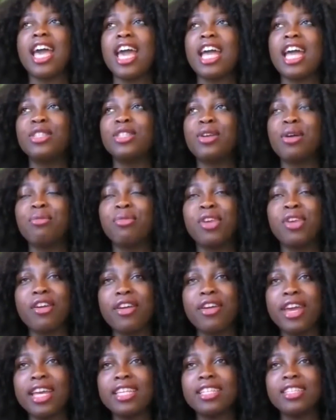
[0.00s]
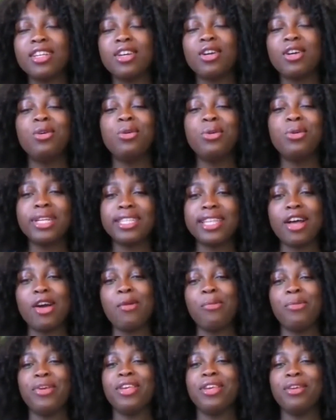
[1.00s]
And so I'm curious, who is
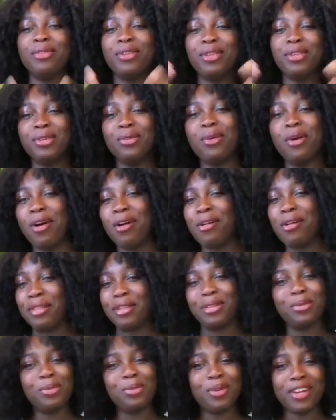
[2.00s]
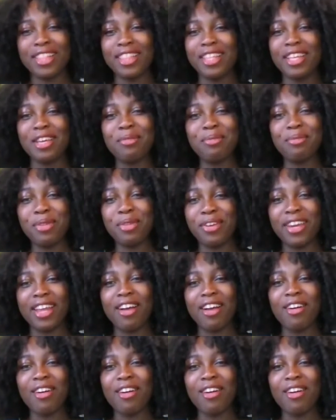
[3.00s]
helping you do all this work in the community,